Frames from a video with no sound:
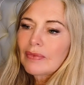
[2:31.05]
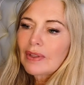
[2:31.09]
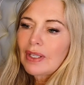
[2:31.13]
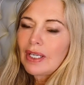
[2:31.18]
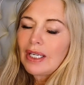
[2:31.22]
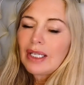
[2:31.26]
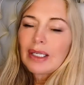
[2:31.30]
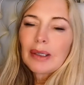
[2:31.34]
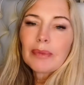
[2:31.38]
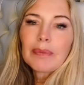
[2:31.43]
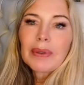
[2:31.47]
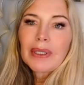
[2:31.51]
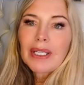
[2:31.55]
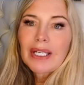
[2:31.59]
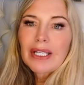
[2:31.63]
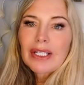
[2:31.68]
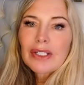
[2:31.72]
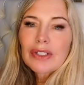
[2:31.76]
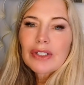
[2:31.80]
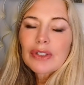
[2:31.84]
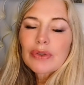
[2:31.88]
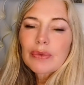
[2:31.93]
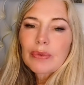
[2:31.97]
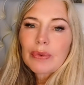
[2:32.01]
in a
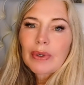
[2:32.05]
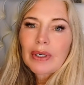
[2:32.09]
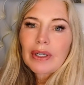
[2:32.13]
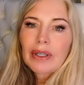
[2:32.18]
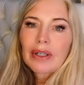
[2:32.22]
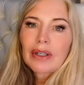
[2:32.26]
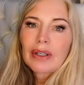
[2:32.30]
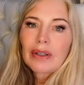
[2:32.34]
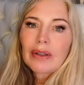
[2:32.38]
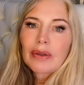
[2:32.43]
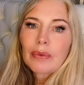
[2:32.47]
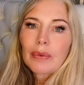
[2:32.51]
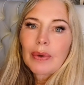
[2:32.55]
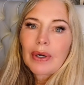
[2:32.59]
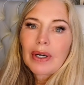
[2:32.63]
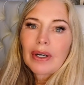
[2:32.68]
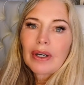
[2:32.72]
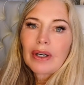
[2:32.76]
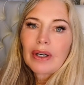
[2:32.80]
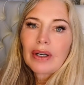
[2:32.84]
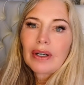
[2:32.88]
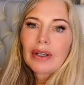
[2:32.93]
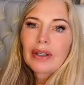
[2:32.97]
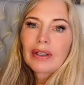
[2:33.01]
place where
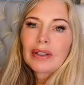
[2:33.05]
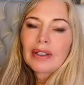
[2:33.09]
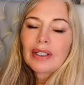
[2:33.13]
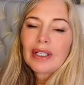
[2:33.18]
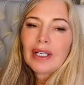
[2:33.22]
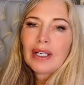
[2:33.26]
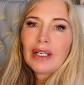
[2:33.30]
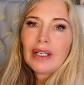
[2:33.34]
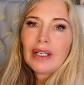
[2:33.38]
where